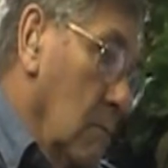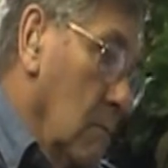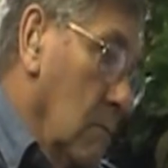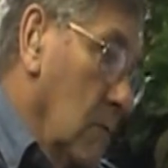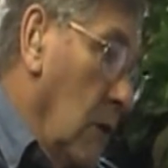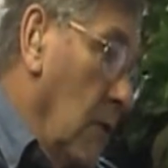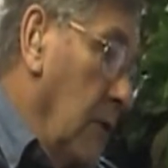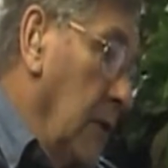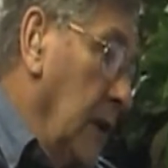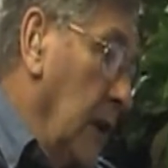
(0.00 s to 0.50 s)

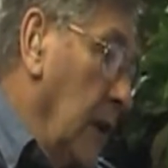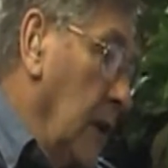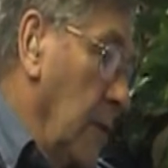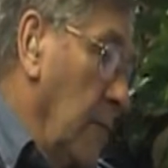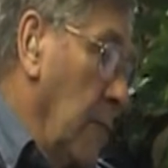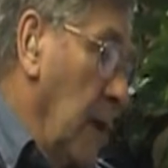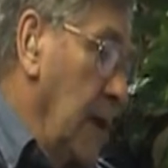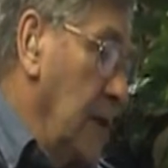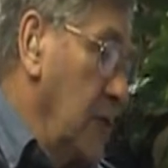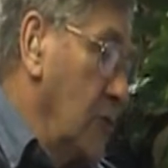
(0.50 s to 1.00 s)
Going down the
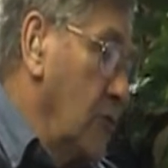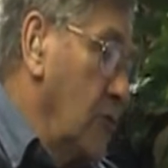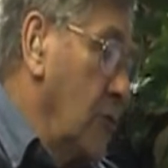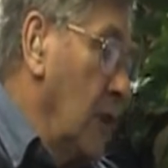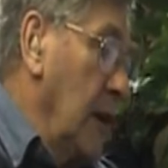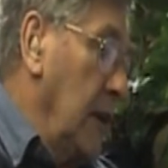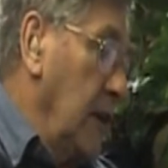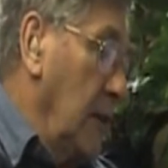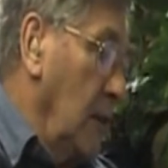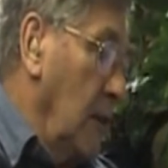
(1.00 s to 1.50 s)
main
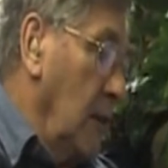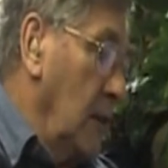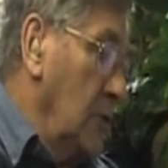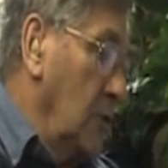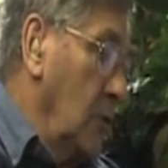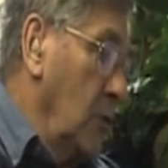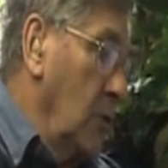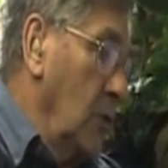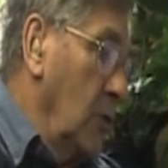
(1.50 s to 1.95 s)
street, I saw